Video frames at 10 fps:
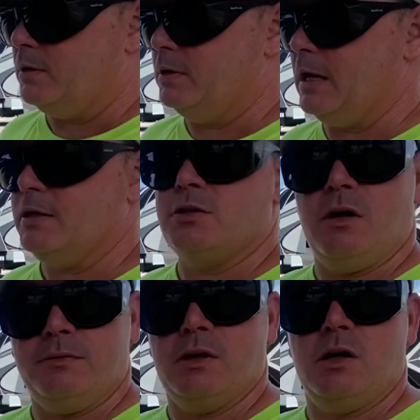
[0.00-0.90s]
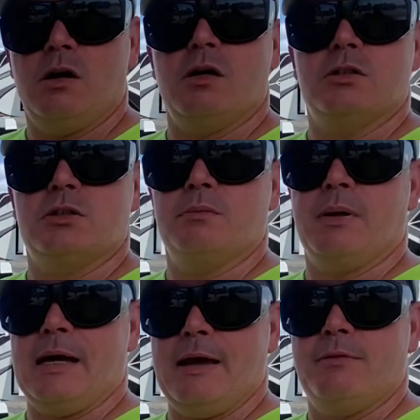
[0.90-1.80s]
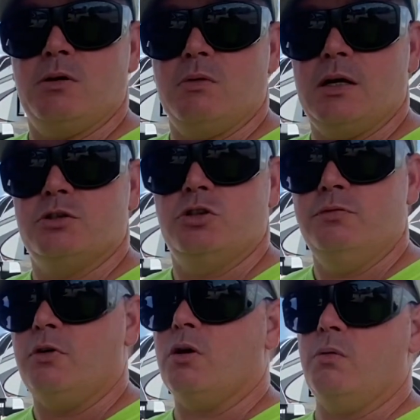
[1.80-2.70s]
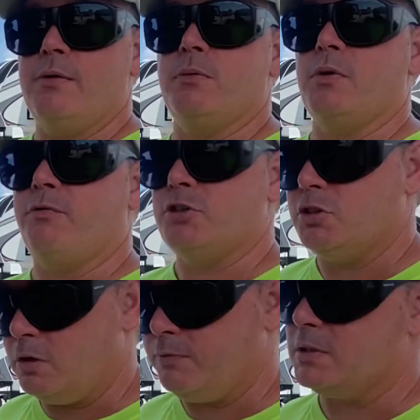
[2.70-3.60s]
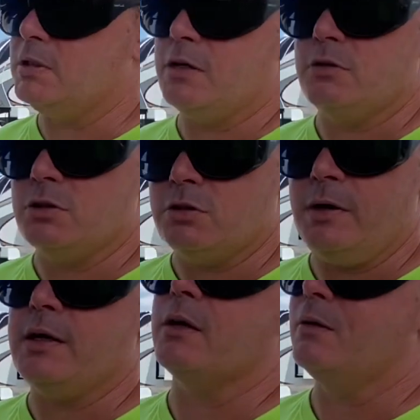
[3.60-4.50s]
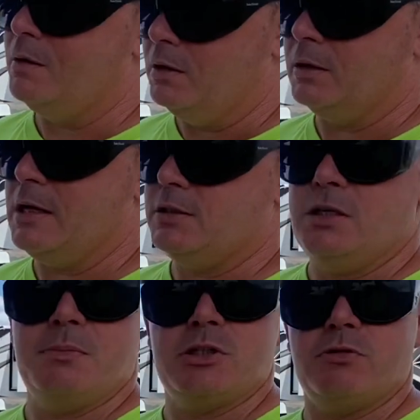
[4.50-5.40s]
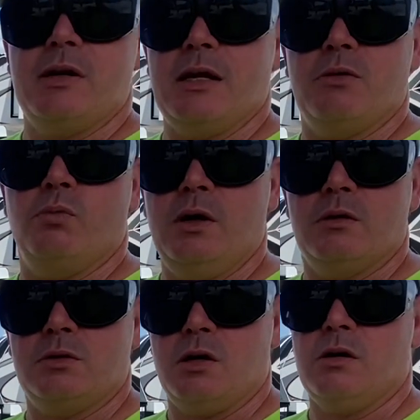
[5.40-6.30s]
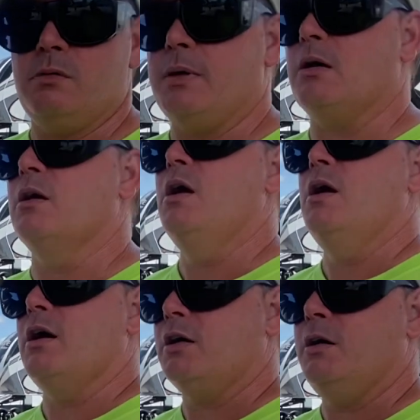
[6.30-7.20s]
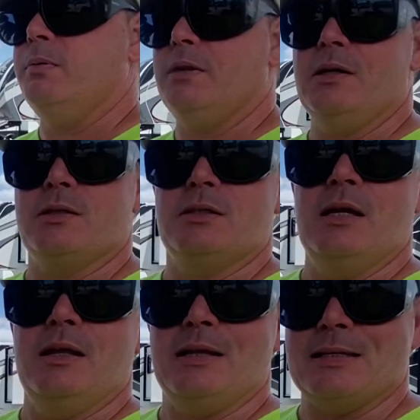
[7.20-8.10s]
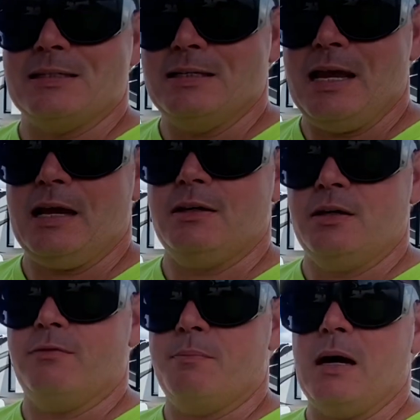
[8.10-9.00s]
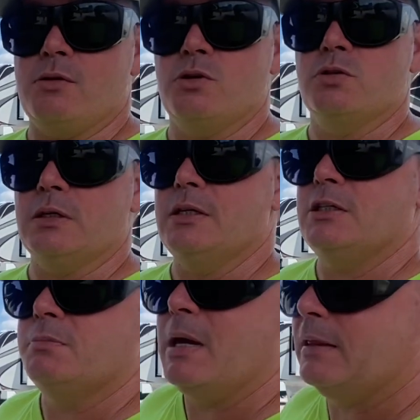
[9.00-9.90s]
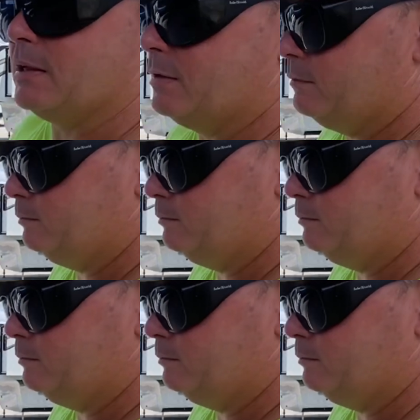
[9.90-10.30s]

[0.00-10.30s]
That is often caused by having the wand too far away from the surface that you're treating. Let's demonstrate that, and we're going to talk about a couple things that's negative about using this method.